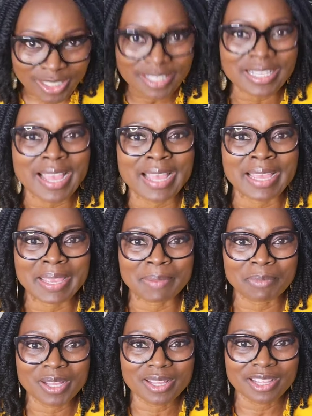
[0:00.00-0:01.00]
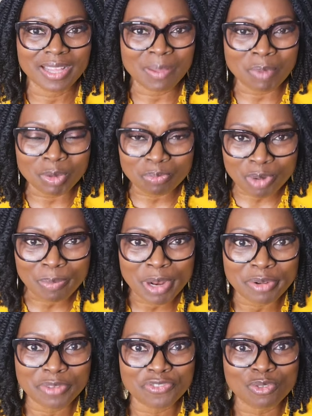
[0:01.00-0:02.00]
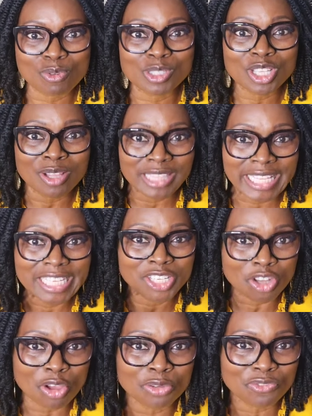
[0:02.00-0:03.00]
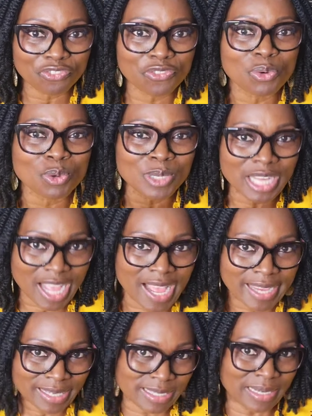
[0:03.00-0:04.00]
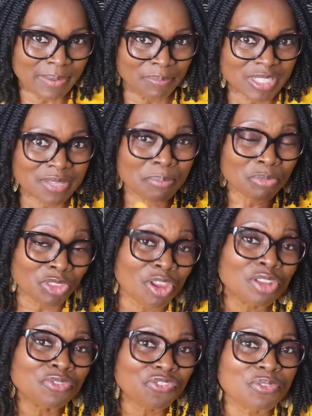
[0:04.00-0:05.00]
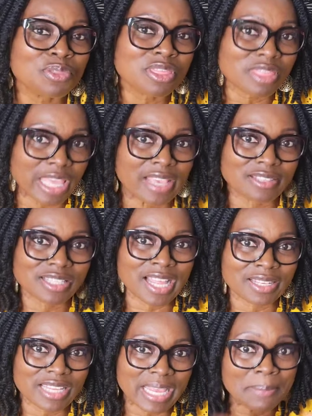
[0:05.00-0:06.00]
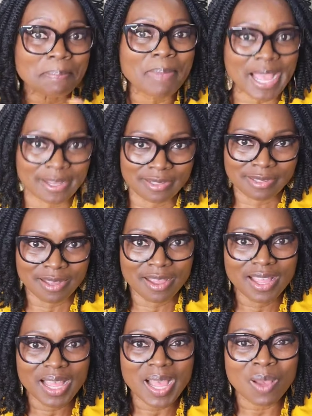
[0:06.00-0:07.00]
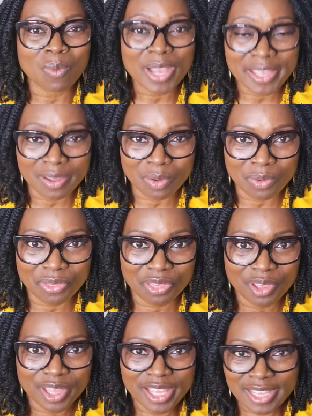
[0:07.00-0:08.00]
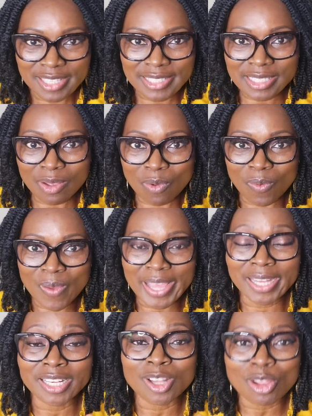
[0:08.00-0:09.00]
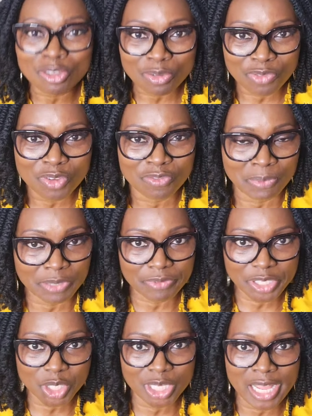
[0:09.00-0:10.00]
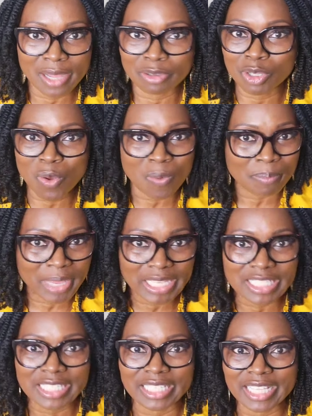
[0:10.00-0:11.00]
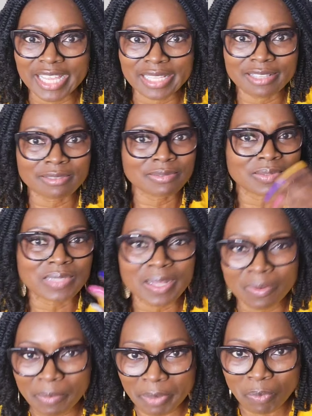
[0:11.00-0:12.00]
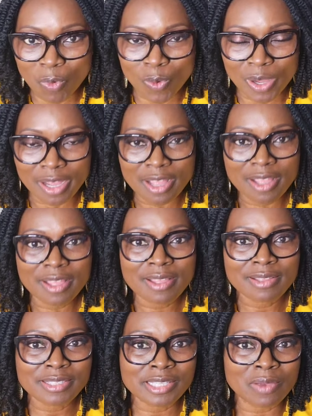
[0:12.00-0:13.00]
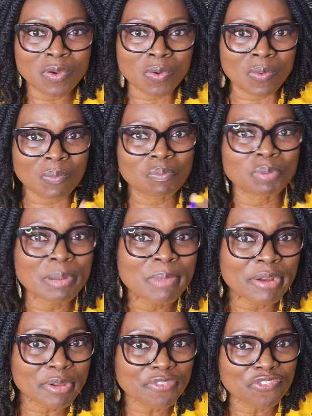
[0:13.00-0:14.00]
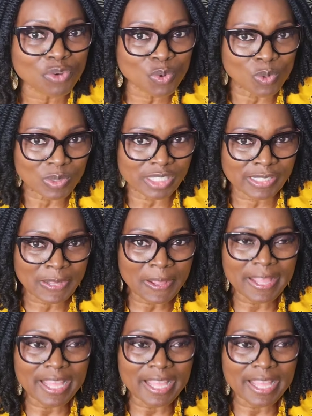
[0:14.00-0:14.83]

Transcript: the time about primary foods, the non-food items, the non-food things that impact our health. So a lot of you have been reaching out, commenting, like, tell me more. So primary foods